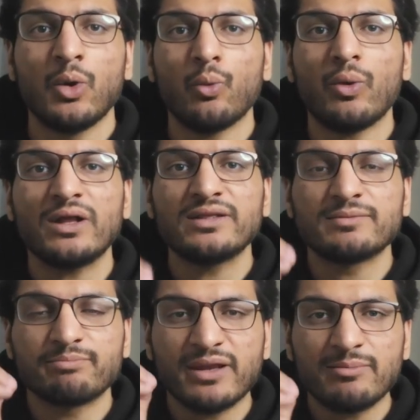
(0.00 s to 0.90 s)
While
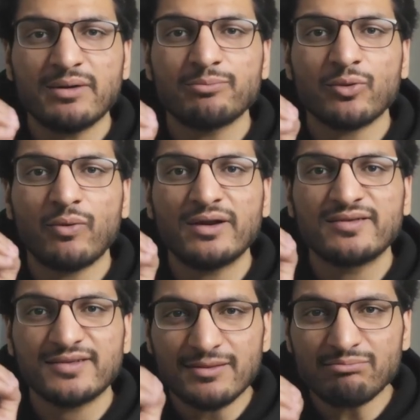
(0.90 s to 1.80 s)
the premium provides
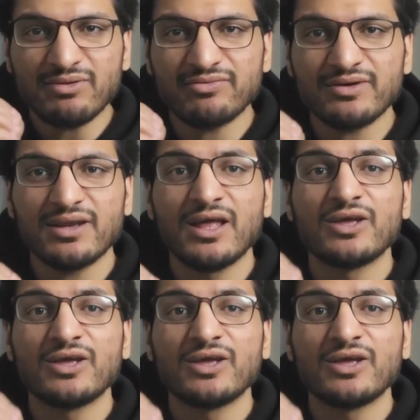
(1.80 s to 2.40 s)
some buffer,